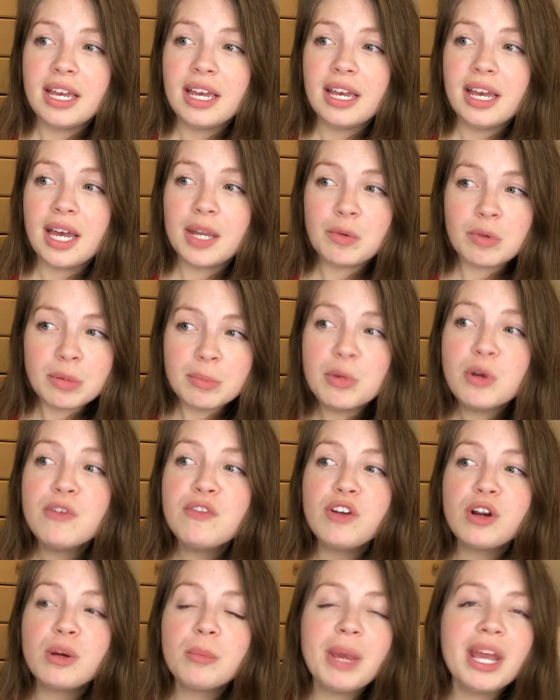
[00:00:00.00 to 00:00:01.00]
And remove
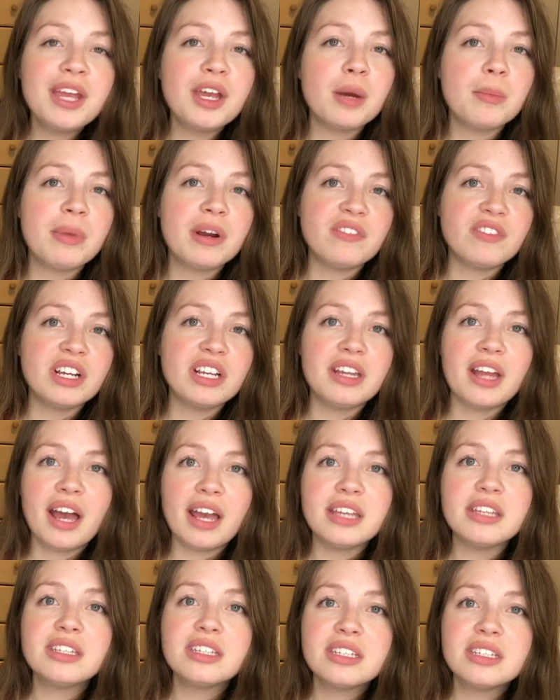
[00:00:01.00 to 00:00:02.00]
your makeup every
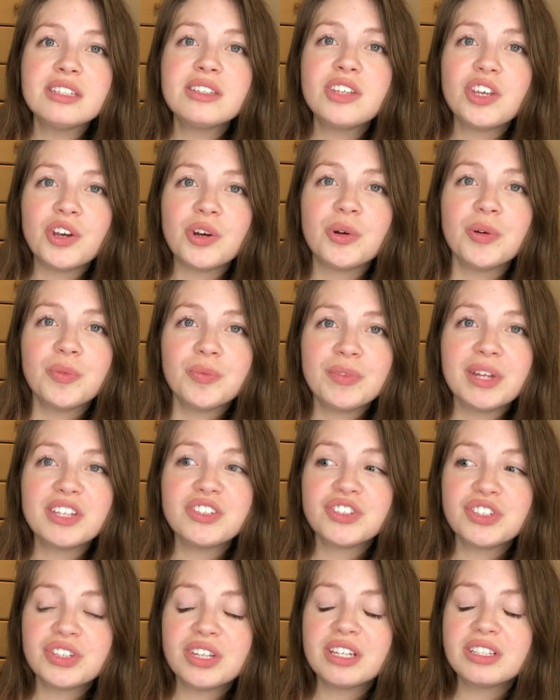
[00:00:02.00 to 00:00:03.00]
night too.
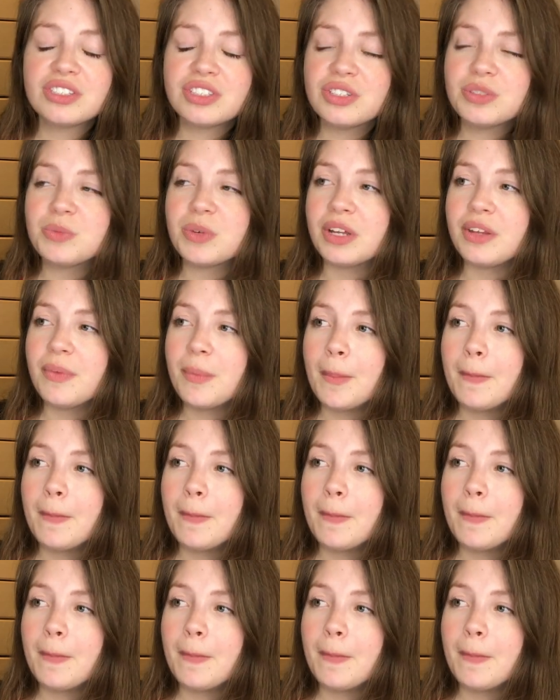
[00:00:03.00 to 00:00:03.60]
That's, that's a good one.